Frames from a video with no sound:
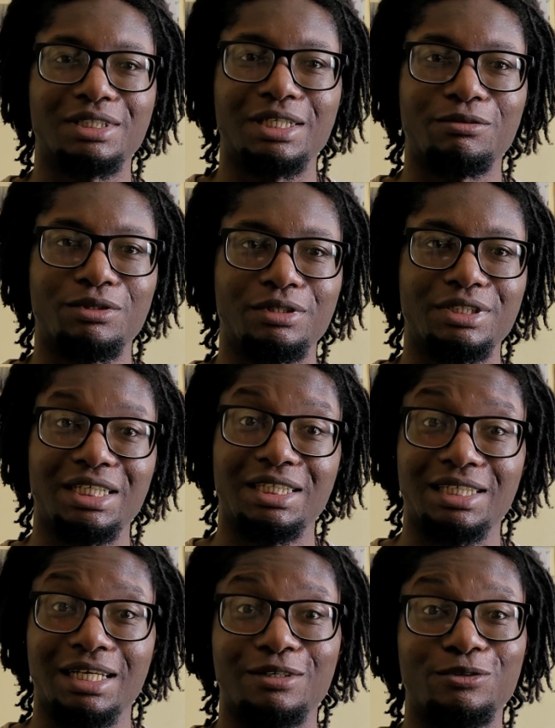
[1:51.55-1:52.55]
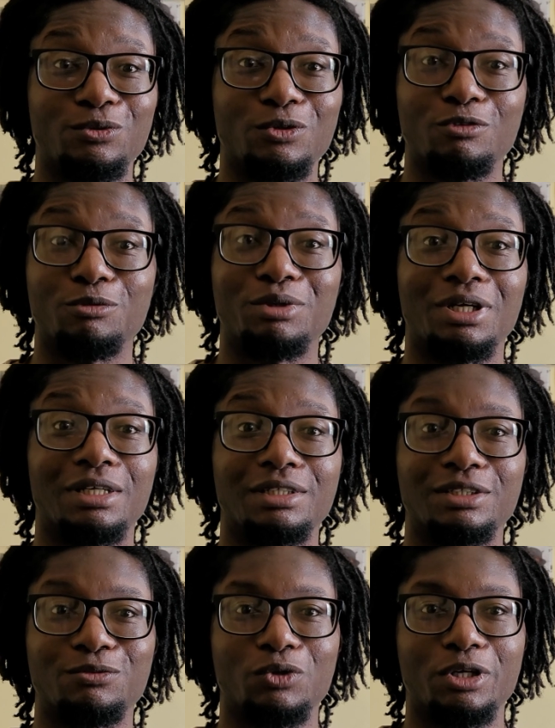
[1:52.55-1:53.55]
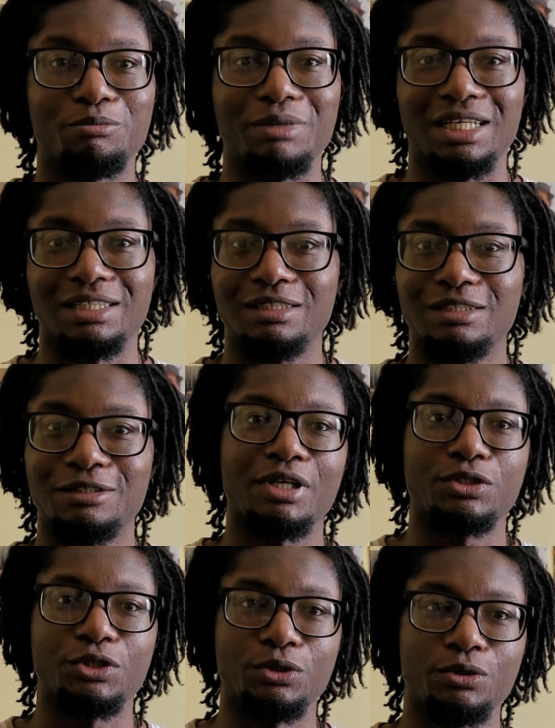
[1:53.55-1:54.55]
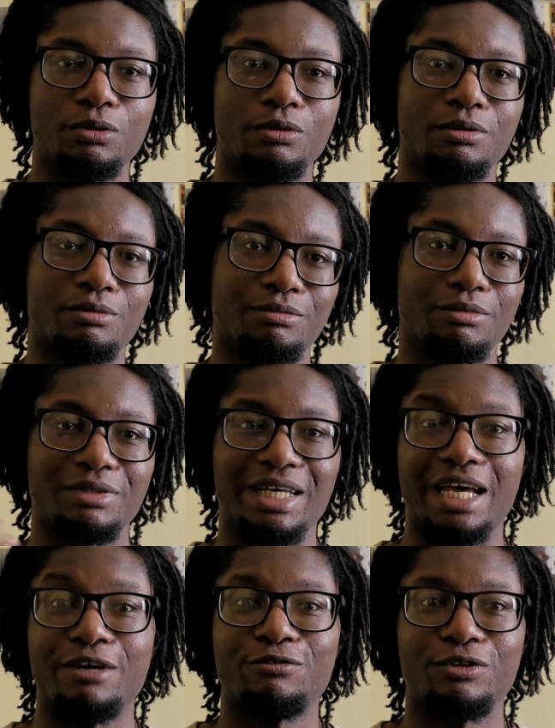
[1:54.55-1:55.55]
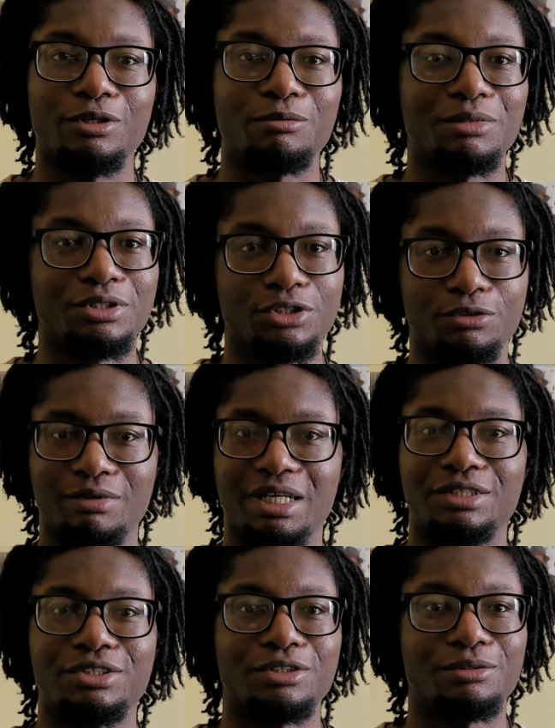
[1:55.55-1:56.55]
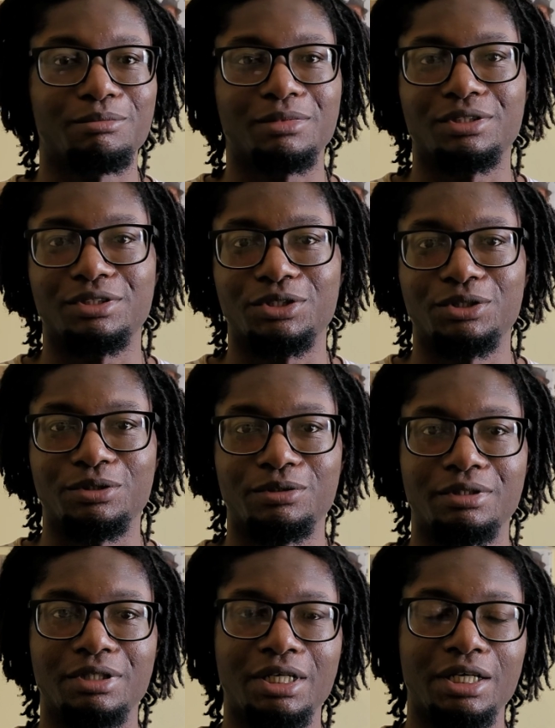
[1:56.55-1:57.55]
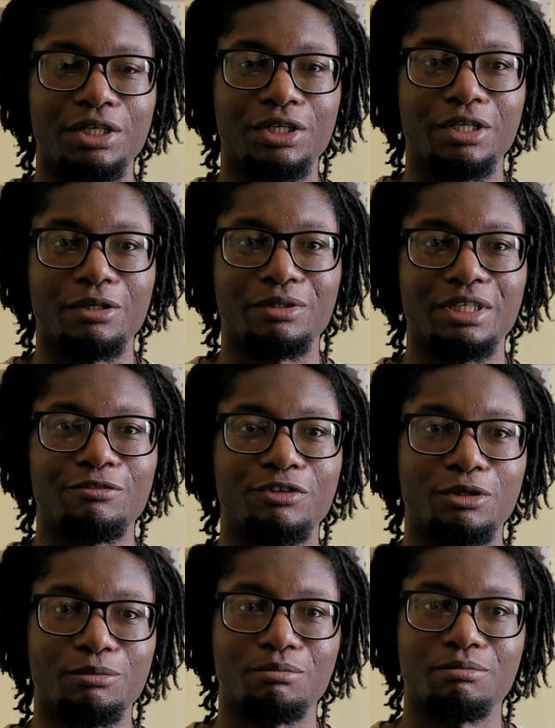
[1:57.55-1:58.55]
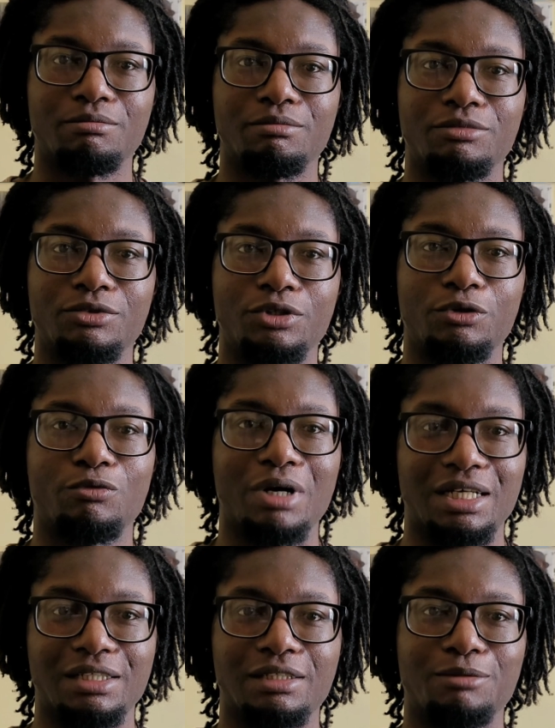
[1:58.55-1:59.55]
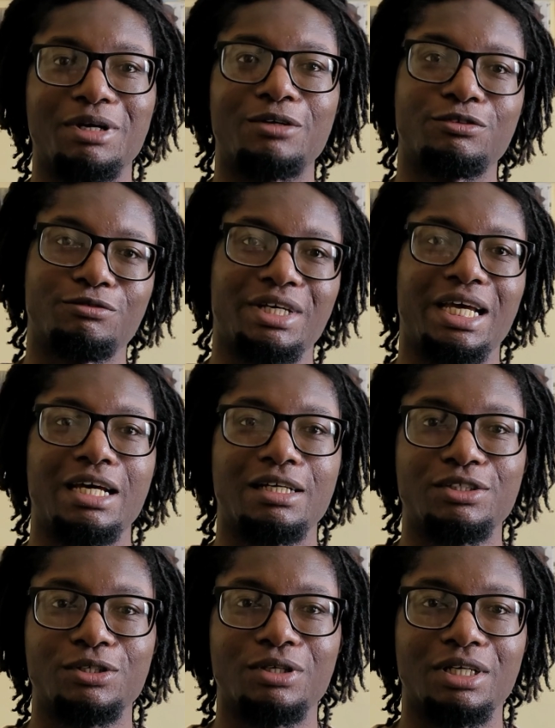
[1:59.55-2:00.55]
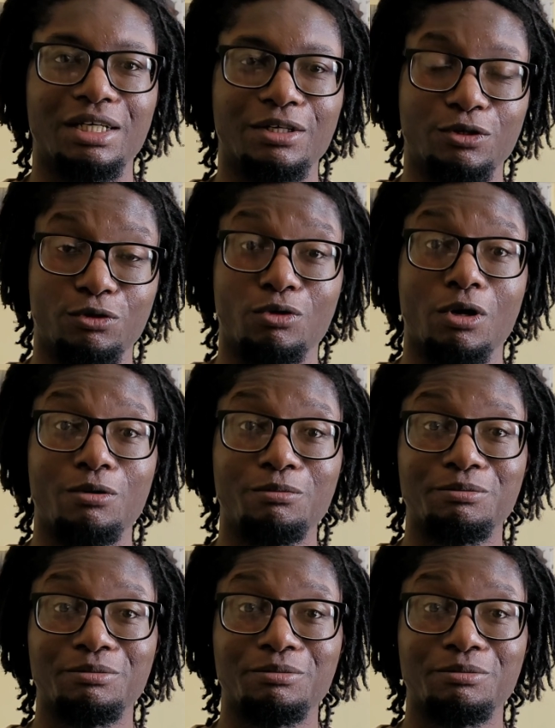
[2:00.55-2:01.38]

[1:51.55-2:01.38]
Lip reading: They were detailing all of the plants and what it meant to care for them and to raise them and to, give them the right amount of care so that they could grow.